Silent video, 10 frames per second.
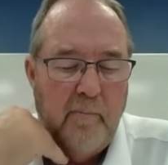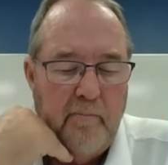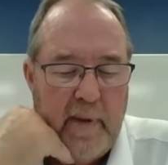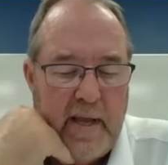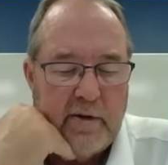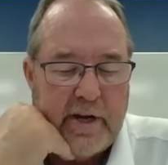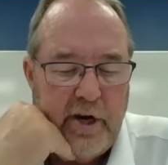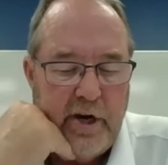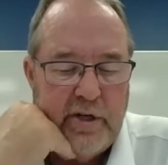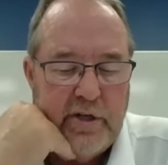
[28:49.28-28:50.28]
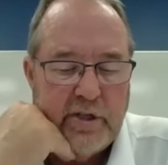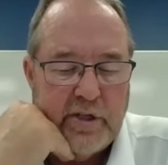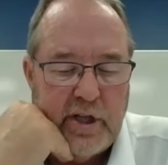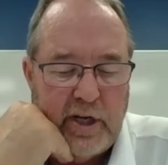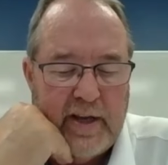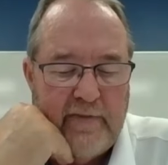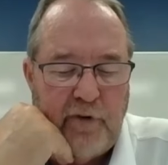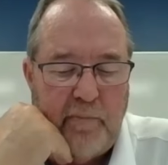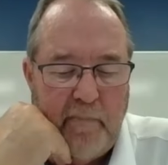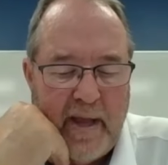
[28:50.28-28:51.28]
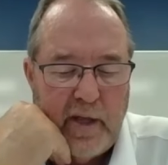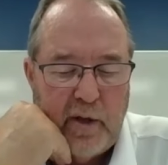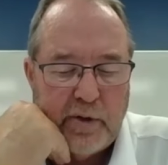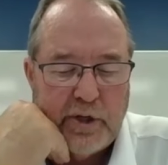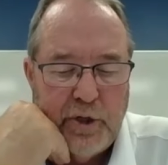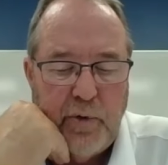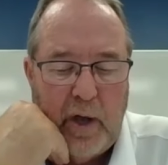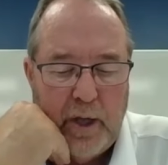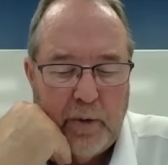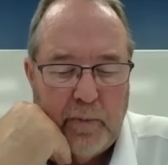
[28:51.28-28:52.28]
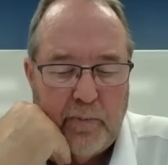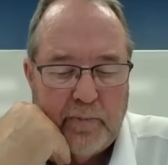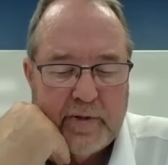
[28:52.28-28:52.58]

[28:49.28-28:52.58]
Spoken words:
Mail carriers deliver mail to homes.